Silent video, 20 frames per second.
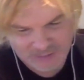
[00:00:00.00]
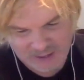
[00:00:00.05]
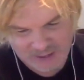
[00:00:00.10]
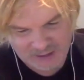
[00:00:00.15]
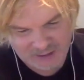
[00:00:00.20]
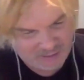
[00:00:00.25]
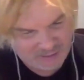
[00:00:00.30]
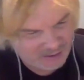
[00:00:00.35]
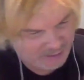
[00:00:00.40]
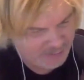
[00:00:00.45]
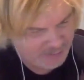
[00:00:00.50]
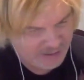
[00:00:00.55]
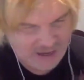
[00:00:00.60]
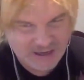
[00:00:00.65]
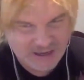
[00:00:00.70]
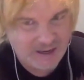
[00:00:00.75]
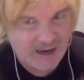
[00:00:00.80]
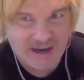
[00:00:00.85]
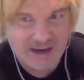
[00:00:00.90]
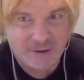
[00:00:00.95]

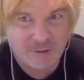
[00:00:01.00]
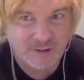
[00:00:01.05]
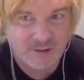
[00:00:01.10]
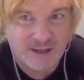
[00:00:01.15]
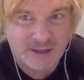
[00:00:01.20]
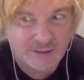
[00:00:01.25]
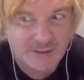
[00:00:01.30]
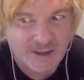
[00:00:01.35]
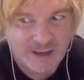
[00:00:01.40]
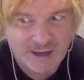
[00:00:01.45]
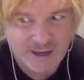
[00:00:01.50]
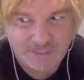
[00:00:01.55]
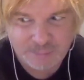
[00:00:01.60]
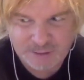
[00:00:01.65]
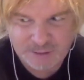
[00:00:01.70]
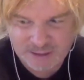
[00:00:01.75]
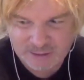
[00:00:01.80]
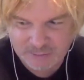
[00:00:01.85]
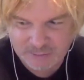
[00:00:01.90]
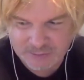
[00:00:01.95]
I don't like that,
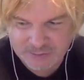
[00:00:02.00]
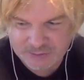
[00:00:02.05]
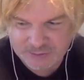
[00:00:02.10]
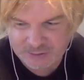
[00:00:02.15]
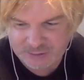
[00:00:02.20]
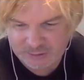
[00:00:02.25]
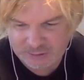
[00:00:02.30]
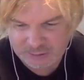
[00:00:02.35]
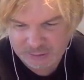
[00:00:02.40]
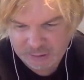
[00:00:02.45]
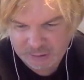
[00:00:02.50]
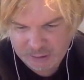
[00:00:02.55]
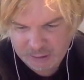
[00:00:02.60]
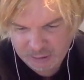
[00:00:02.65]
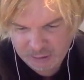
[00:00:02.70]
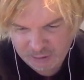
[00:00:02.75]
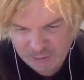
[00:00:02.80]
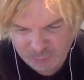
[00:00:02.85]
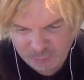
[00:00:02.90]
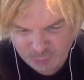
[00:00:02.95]
but that was the
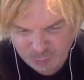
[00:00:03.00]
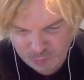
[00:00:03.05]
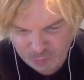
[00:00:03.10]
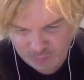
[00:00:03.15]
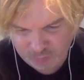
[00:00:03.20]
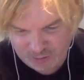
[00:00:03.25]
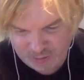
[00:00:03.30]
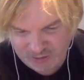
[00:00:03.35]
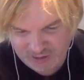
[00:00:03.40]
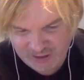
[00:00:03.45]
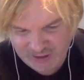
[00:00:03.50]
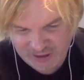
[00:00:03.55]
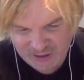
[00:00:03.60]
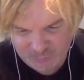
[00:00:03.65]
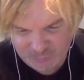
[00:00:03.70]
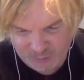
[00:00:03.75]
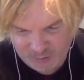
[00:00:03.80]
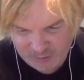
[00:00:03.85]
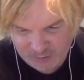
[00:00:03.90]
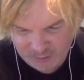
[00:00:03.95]
rumor and
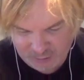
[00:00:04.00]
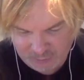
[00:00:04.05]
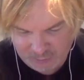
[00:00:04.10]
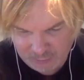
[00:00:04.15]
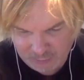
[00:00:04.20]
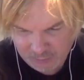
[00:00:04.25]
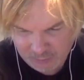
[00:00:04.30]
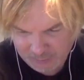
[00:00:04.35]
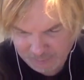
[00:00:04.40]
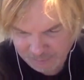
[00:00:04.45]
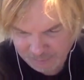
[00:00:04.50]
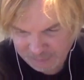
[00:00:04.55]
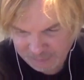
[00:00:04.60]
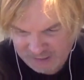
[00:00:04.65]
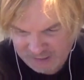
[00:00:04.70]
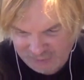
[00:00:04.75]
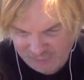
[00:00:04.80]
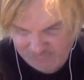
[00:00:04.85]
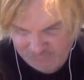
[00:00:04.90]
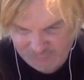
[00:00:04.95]
innuendo.
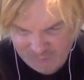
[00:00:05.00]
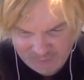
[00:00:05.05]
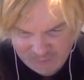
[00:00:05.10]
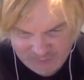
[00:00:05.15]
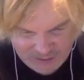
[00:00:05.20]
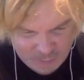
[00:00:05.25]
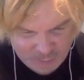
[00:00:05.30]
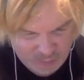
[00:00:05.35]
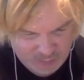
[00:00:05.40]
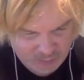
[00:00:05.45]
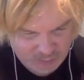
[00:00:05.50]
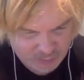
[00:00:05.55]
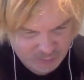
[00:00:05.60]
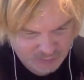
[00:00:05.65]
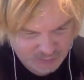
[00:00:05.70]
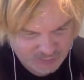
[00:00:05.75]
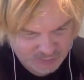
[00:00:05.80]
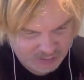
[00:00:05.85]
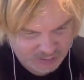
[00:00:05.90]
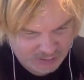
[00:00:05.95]
I feel that with
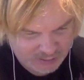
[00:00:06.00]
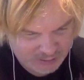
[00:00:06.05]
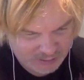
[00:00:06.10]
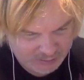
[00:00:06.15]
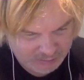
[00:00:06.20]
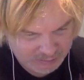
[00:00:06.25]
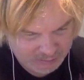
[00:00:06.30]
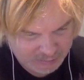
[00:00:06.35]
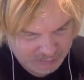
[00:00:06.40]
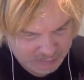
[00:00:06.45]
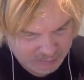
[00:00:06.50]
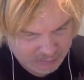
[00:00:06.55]
those, I